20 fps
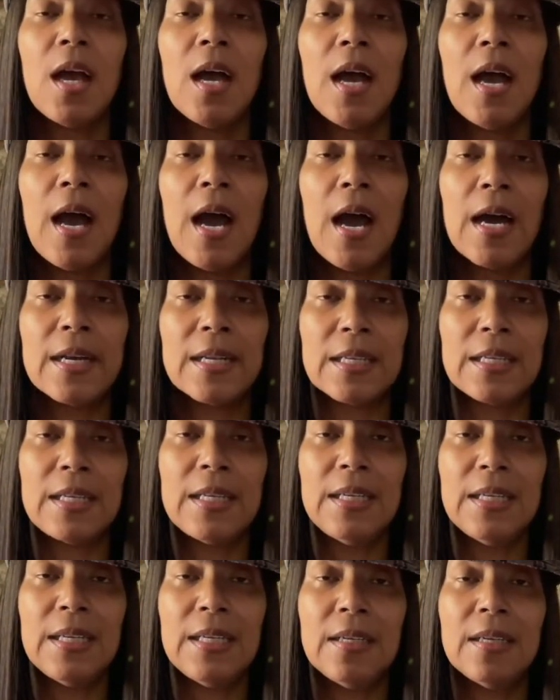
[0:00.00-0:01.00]
how to
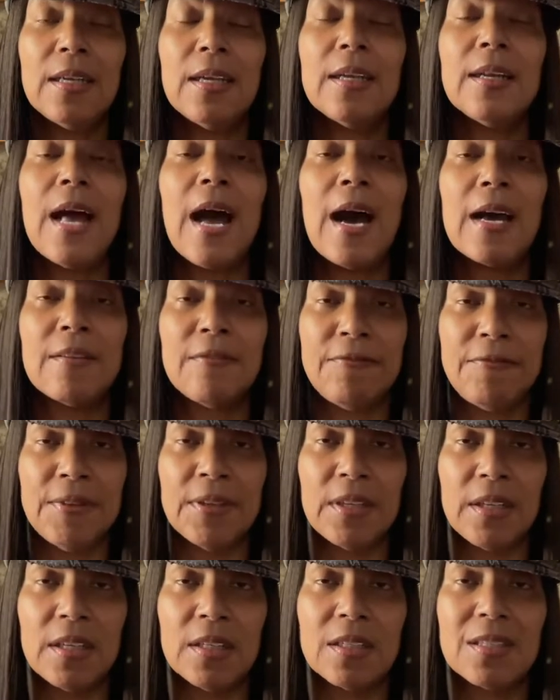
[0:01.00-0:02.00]
clean it, and how to fill it.